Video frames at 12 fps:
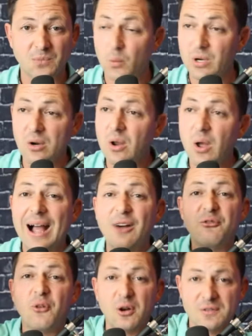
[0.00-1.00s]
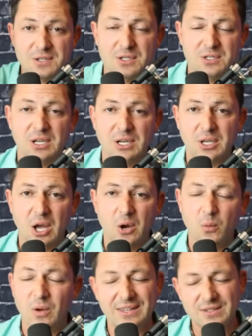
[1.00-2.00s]
We don't know how far this is going to
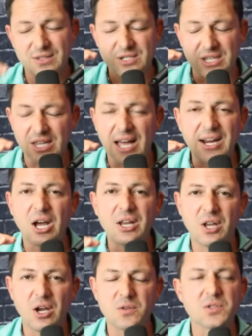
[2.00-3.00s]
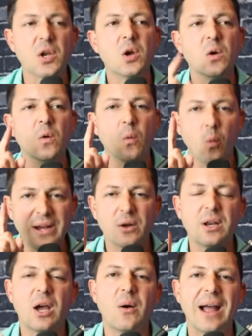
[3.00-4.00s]
go. It's, there's a lot of unknowns. We
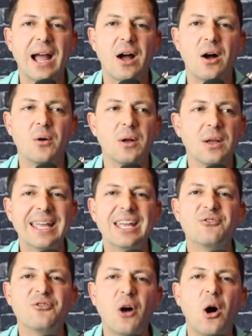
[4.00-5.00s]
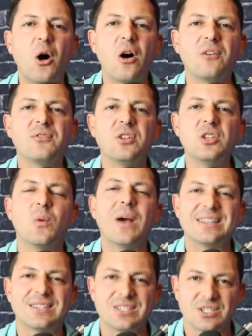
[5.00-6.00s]
don't know how involved the
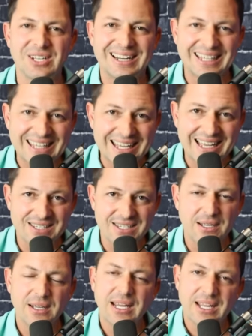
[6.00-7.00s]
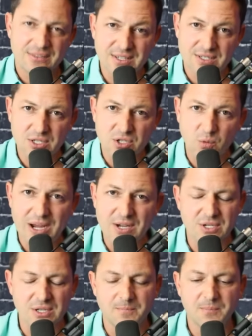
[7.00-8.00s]
U.S. is going to get in this
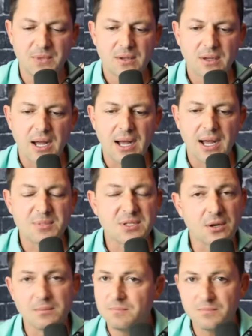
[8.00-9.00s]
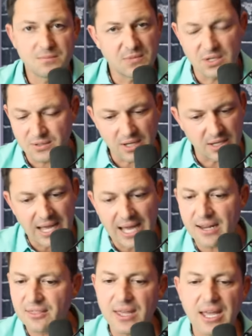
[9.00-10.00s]
situation. Um, so the, a
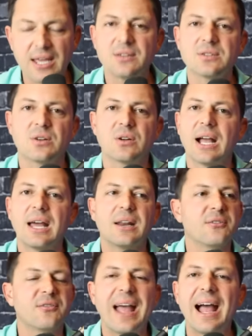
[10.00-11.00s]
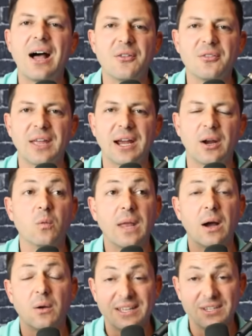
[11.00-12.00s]
lot of things are kind of out there.
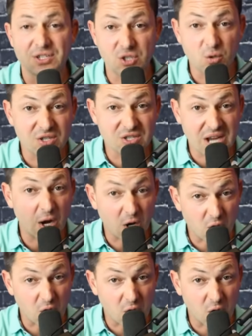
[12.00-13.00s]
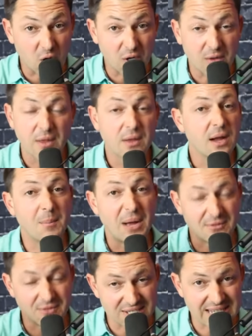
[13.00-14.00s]
Now, as soon as I heard
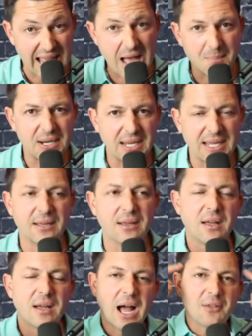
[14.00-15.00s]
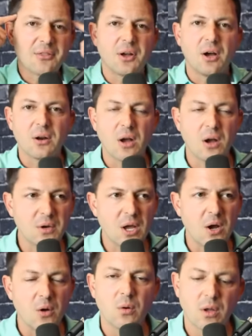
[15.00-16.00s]
about this happening, I thought, oh
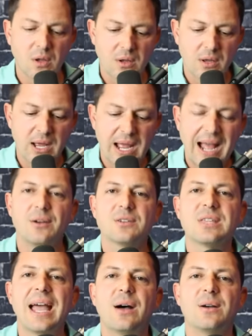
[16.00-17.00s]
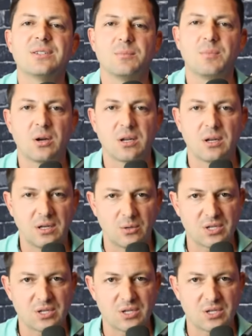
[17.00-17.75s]
no, how is the housing market going to